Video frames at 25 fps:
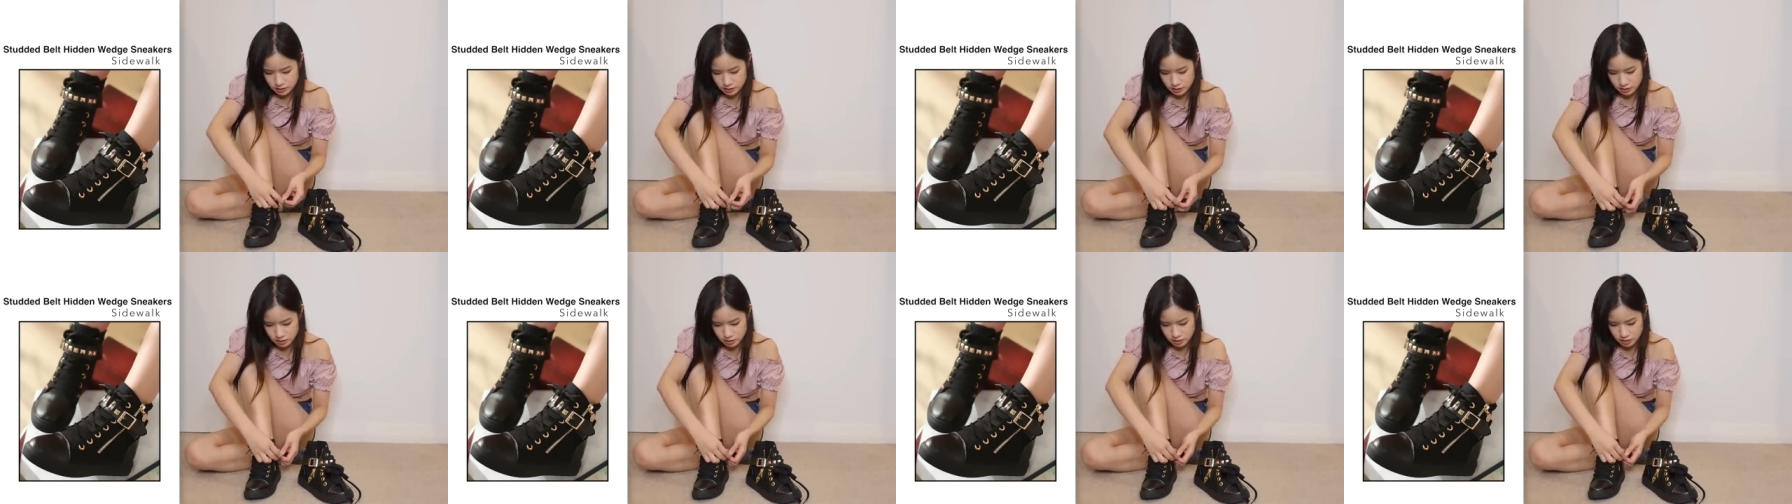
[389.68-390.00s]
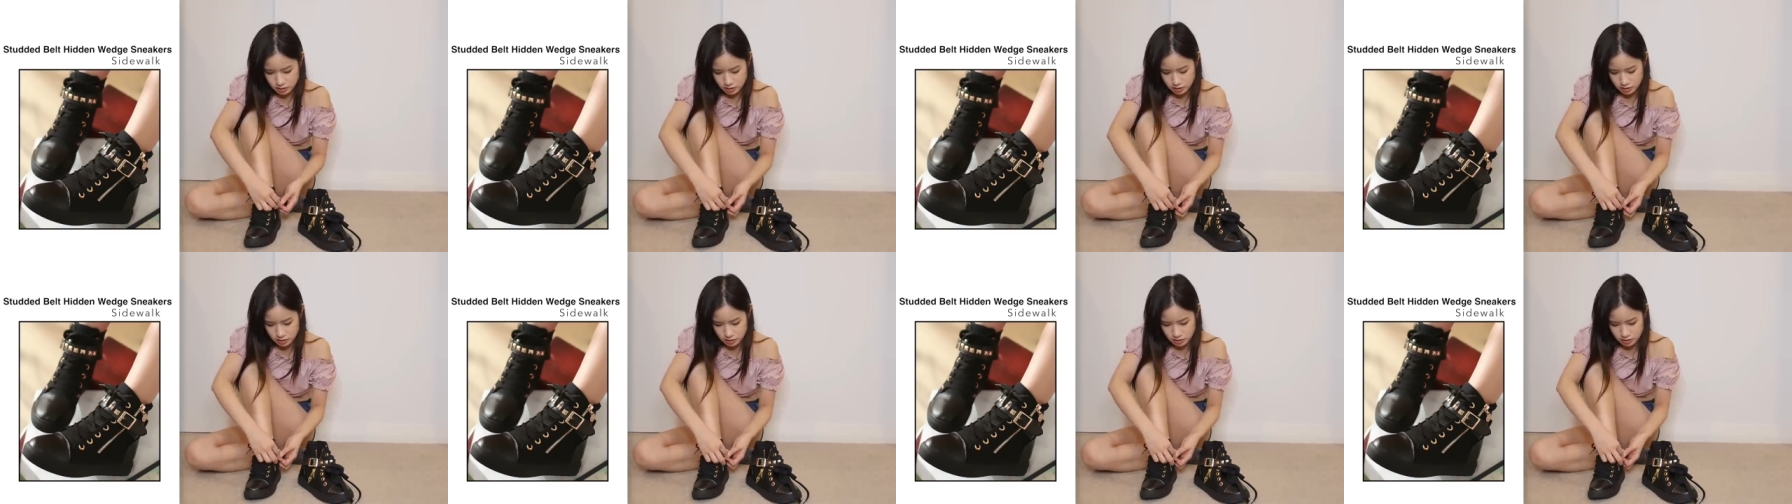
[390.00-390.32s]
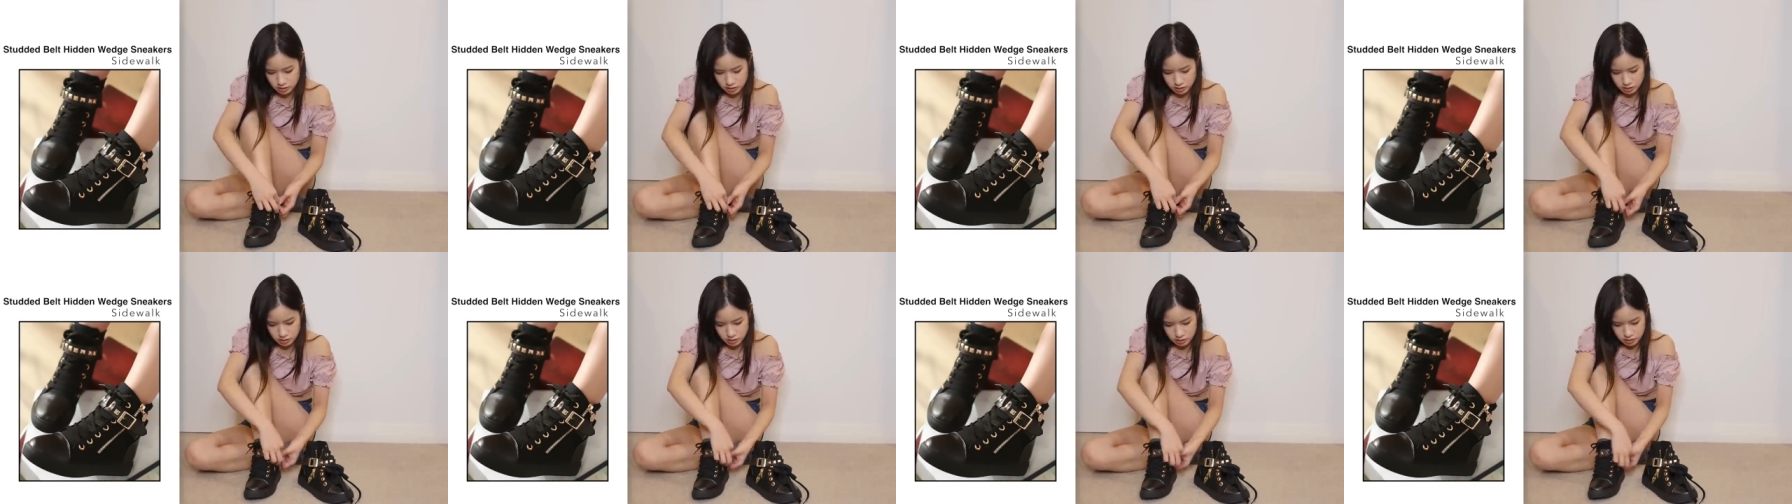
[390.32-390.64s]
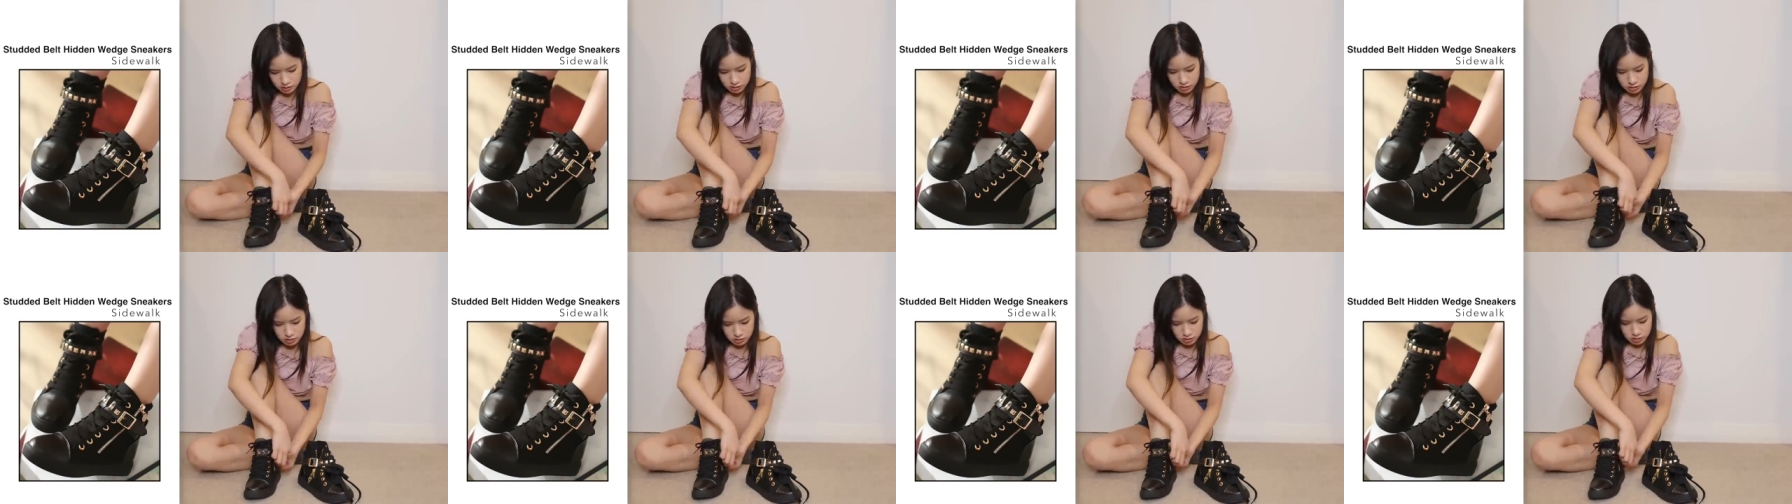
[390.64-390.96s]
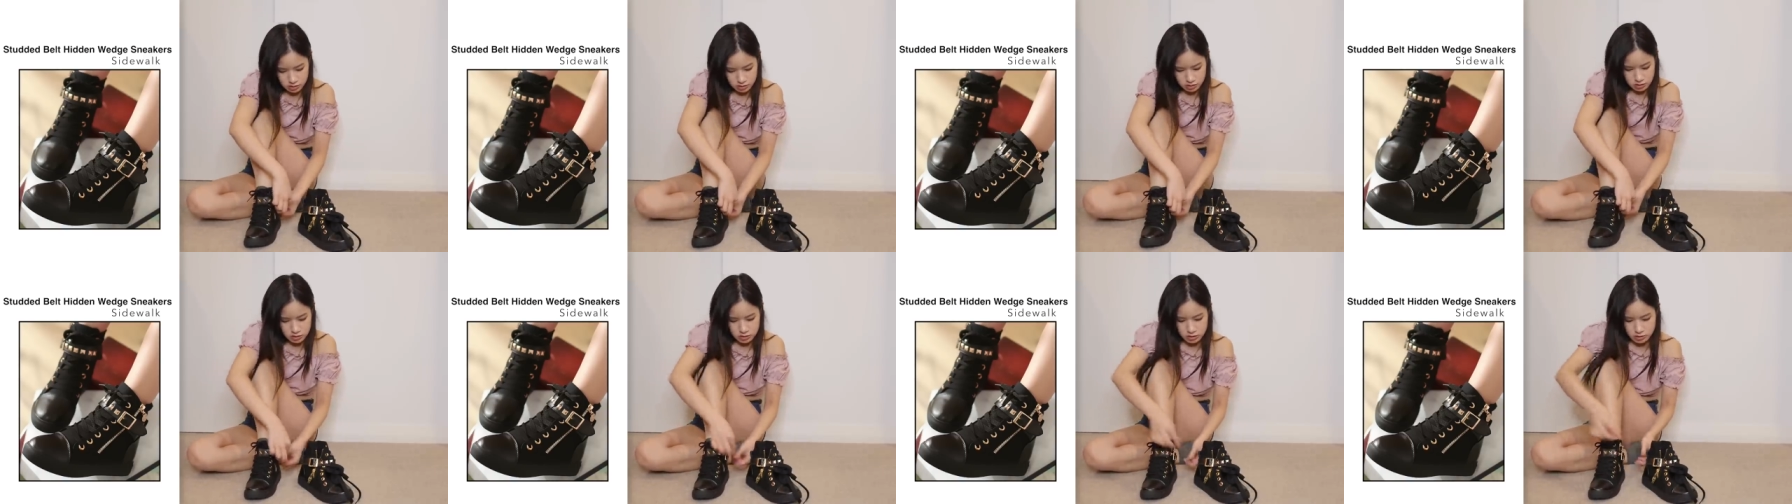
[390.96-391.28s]
the
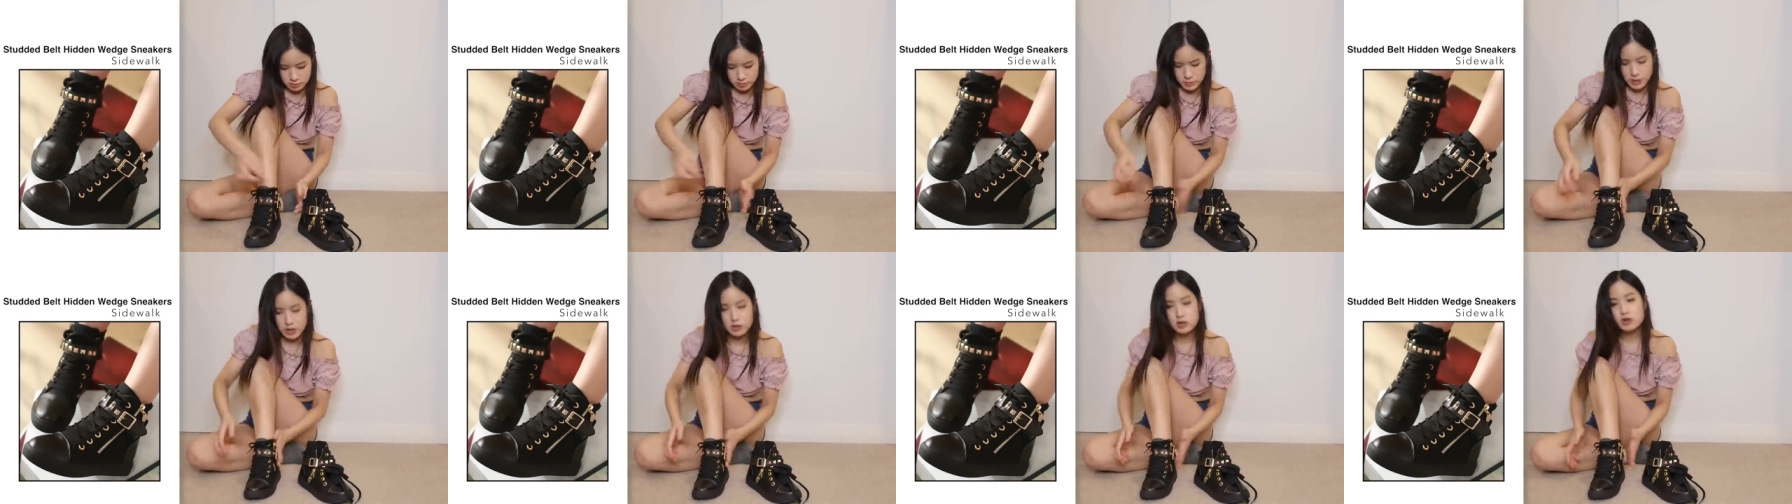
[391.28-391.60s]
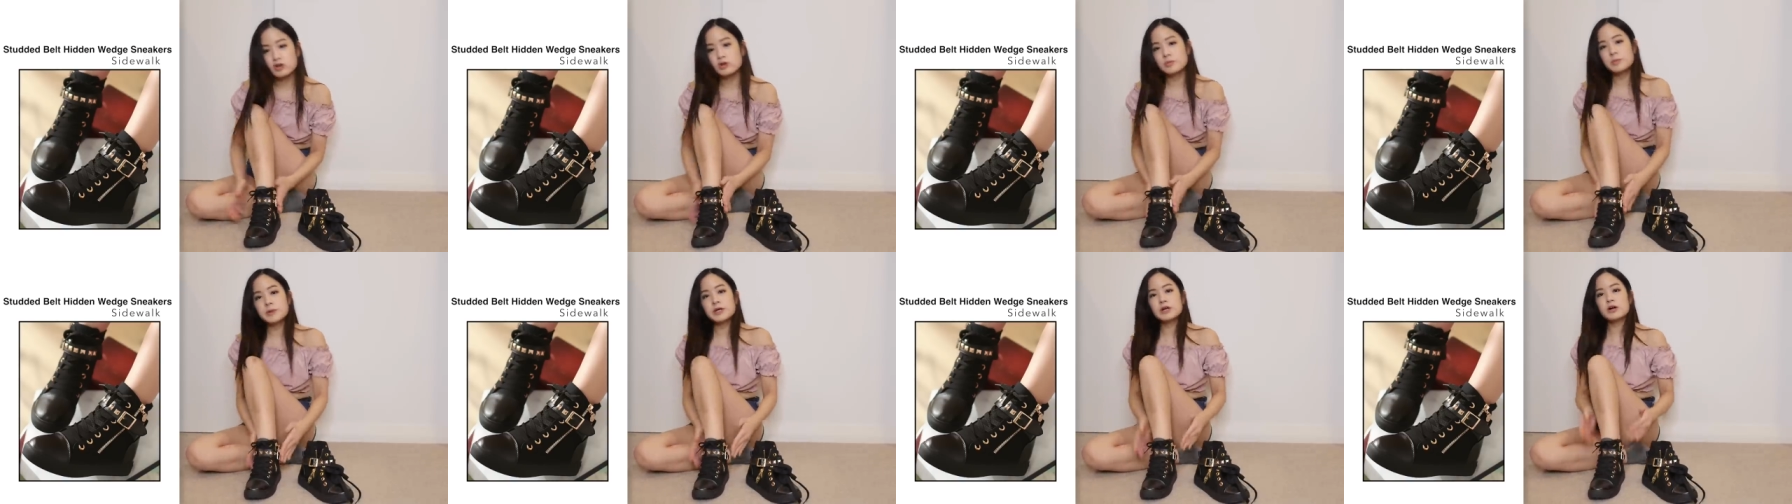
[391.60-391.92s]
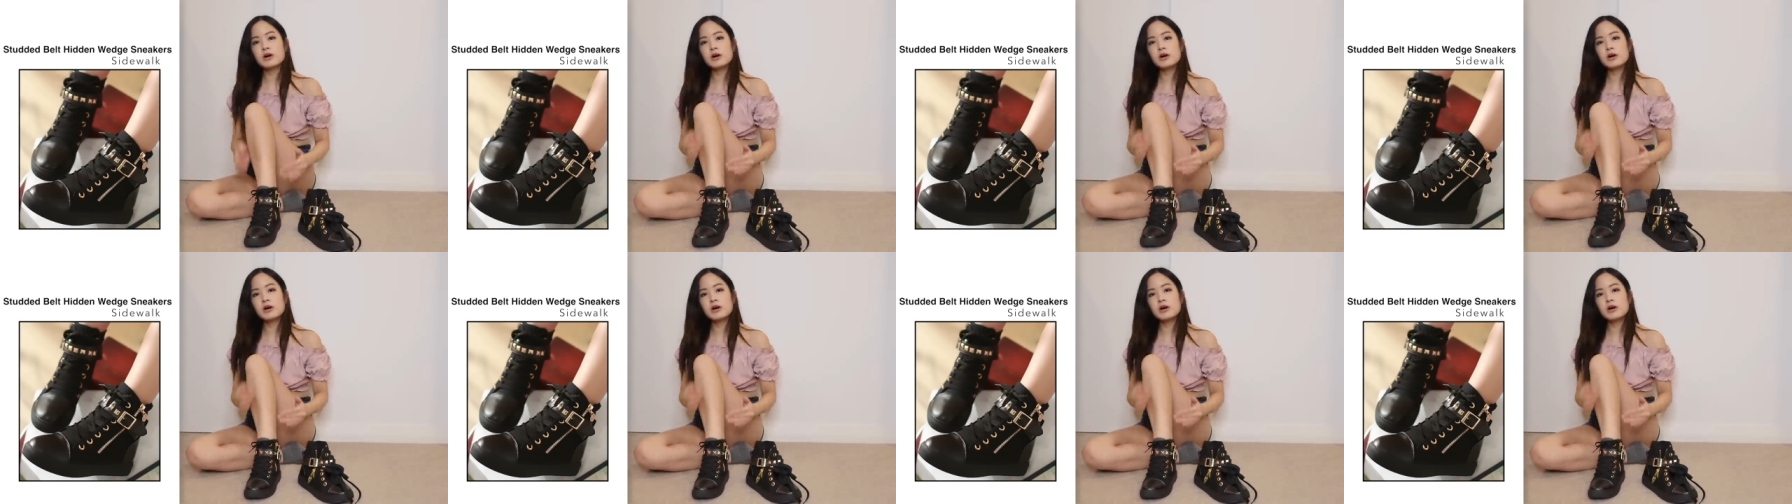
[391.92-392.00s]
buckle bit